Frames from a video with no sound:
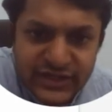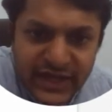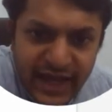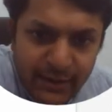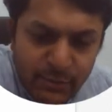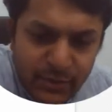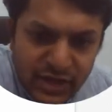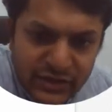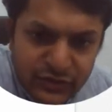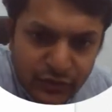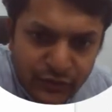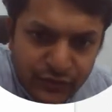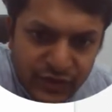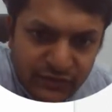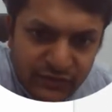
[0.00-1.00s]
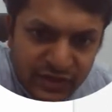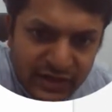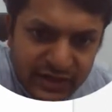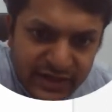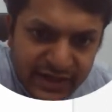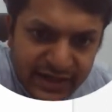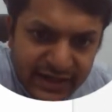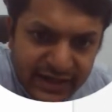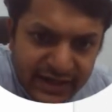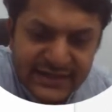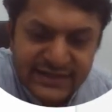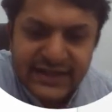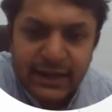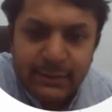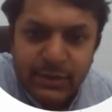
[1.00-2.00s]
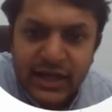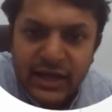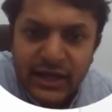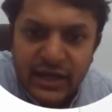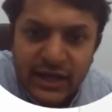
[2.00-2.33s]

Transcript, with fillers: MA, so we will take this as MA.